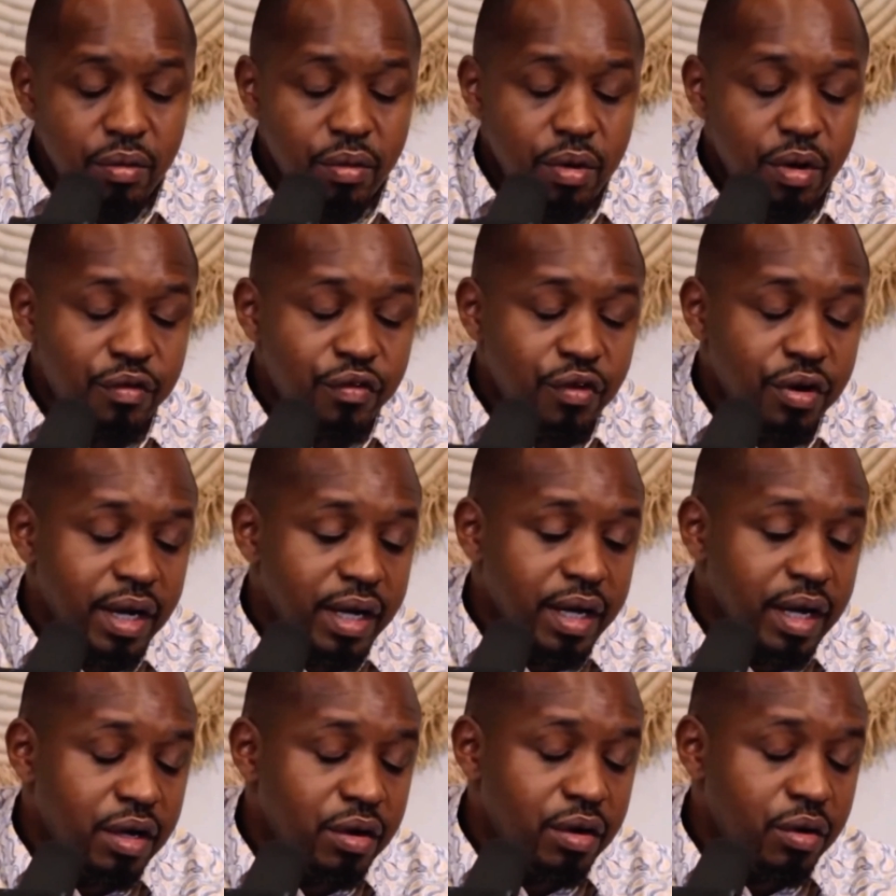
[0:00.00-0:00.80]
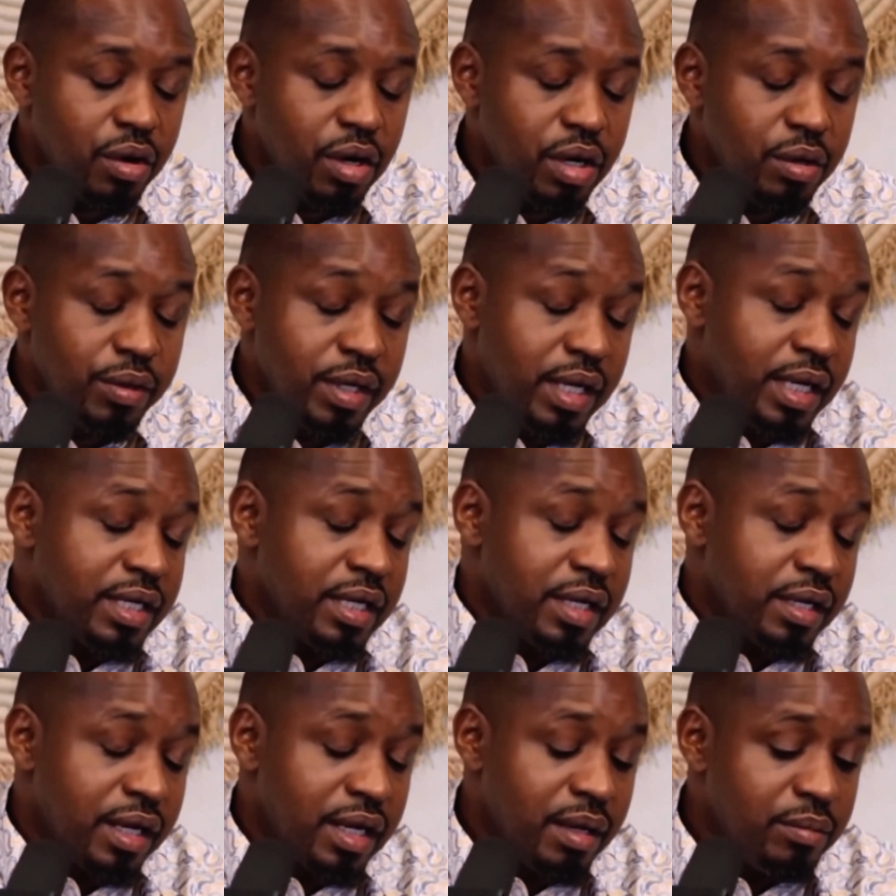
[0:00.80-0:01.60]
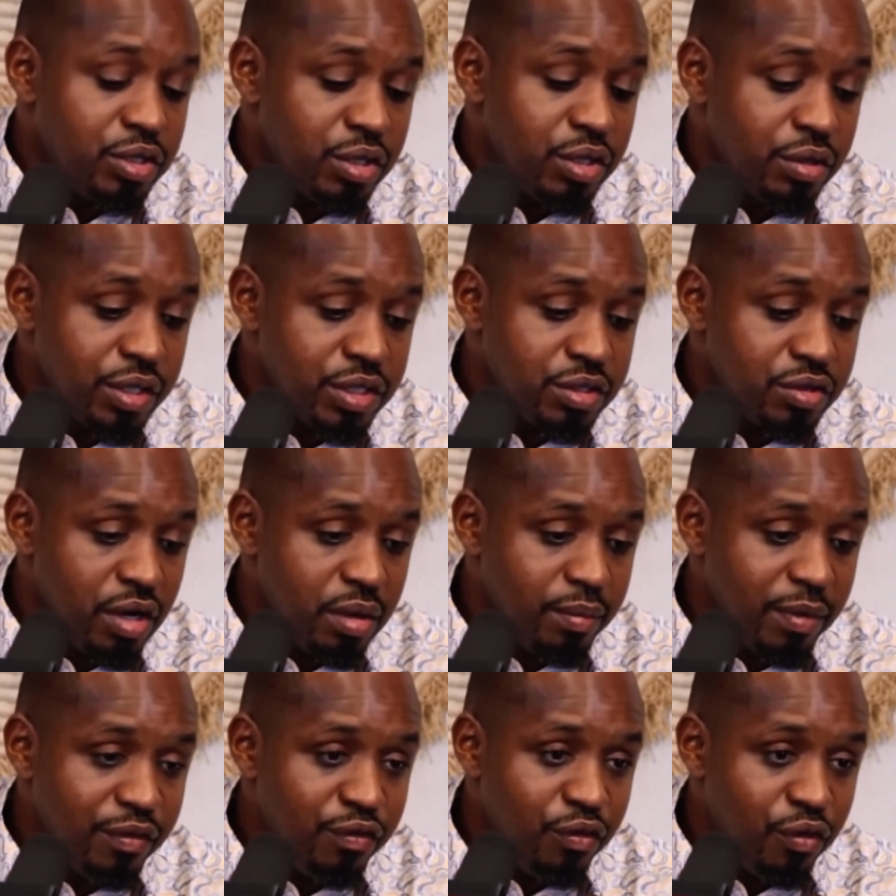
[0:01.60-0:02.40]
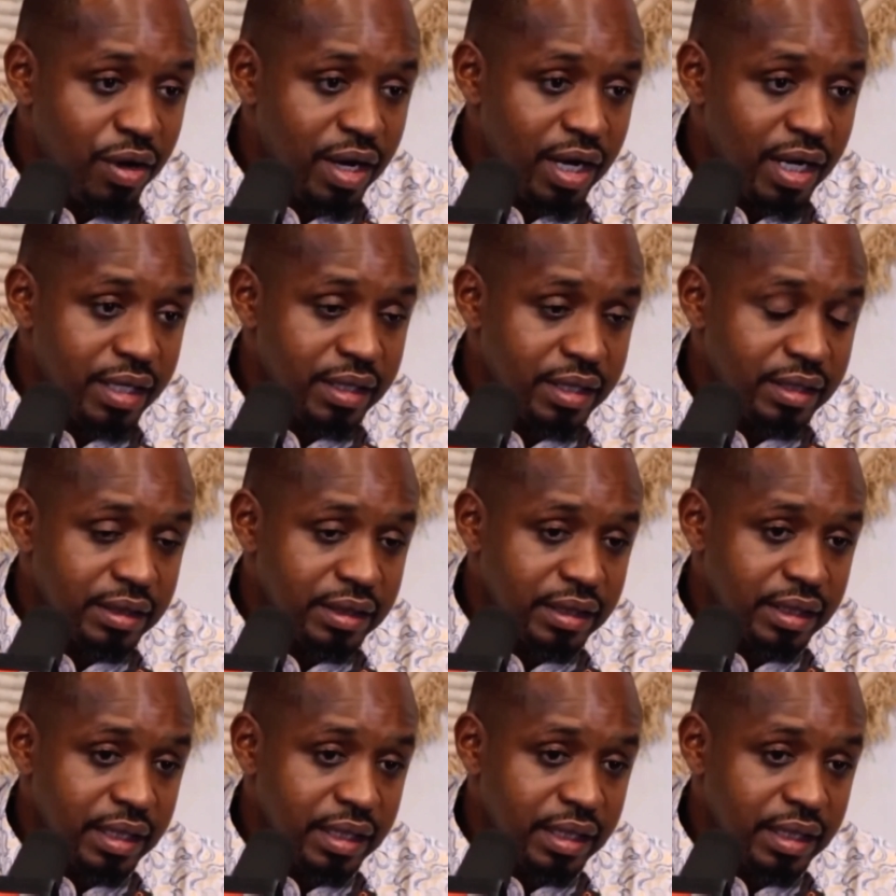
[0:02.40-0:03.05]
where we found a guy called, we later came to know he's called Mafuele.